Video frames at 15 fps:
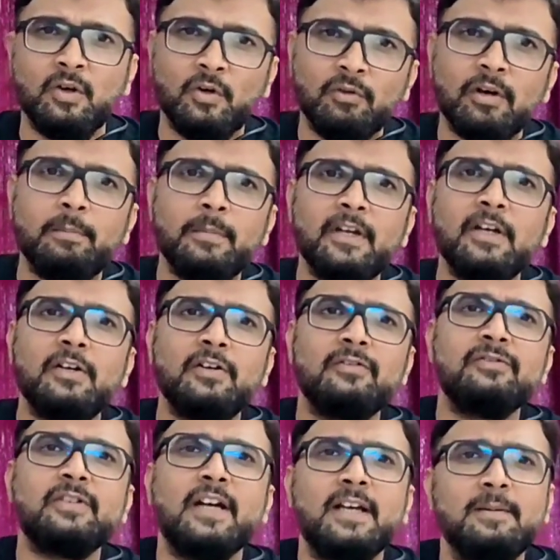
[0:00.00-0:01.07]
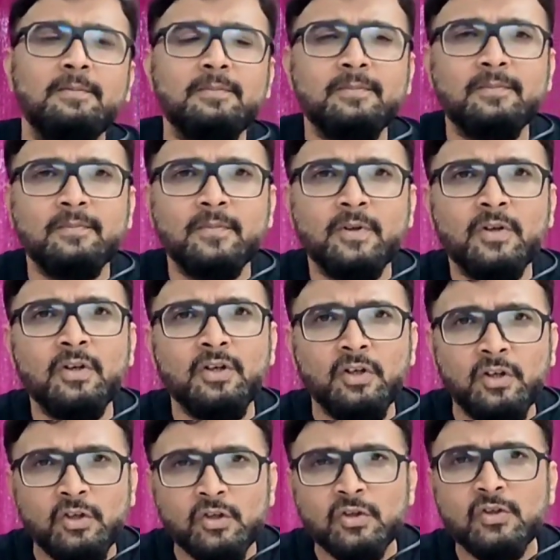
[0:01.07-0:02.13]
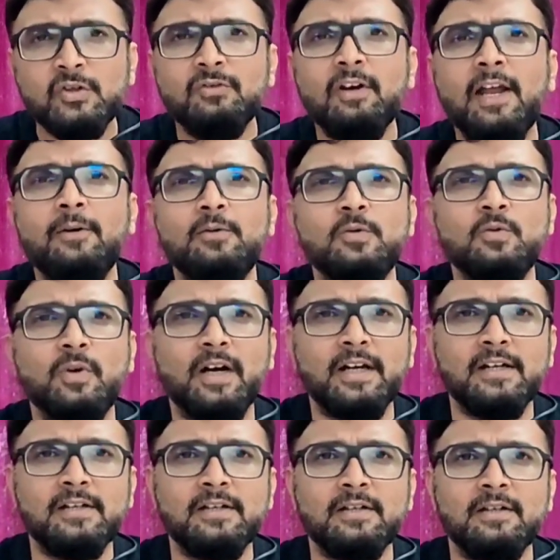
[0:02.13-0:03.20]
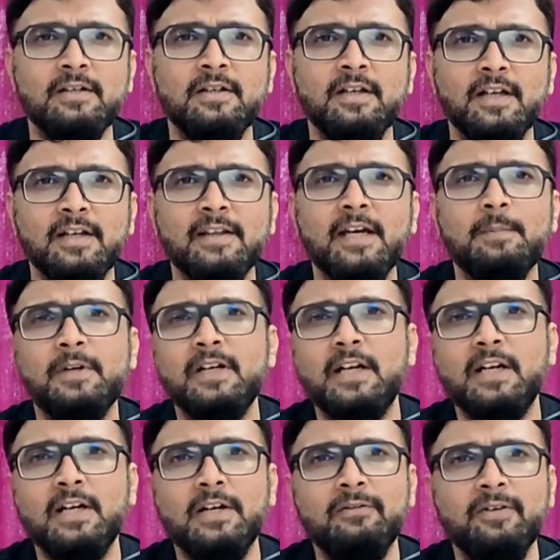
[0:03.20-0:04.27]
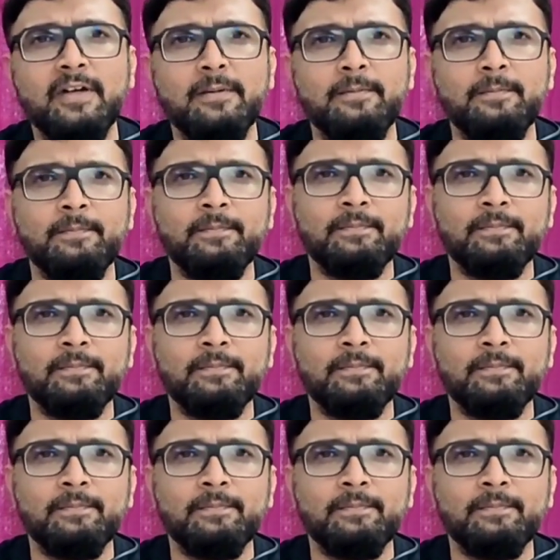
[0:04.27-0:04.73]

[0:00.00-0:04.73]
Over a period of time, you will have to write in that particular way.